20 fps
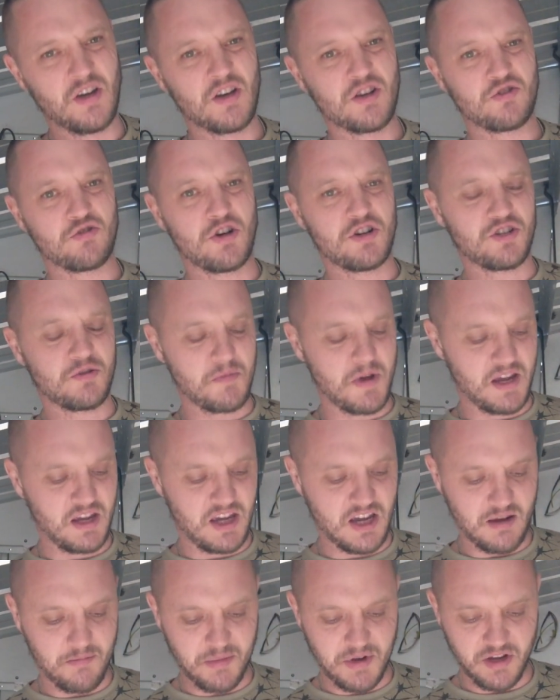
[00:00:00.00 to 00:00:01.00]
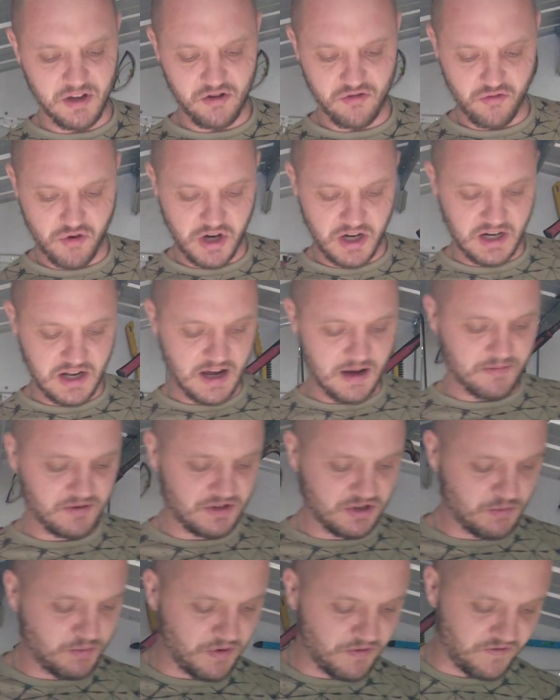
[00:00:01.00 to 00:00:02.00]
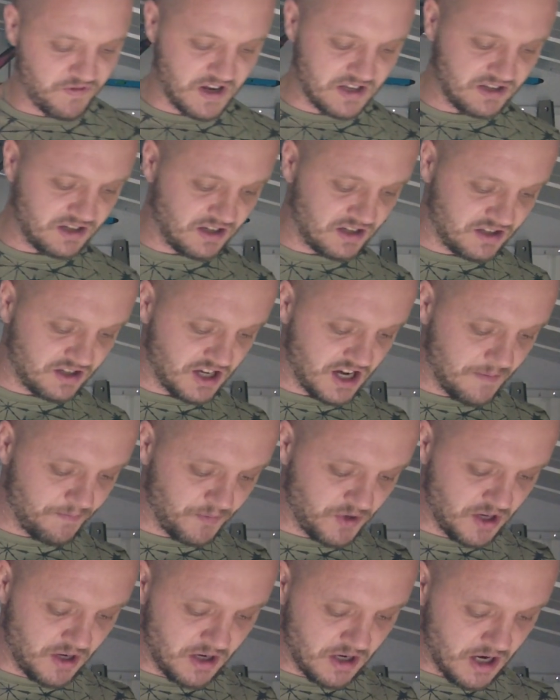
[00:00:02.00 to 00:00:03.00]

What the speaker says: Tried to make it a bit green. Absolute pathetic attempt.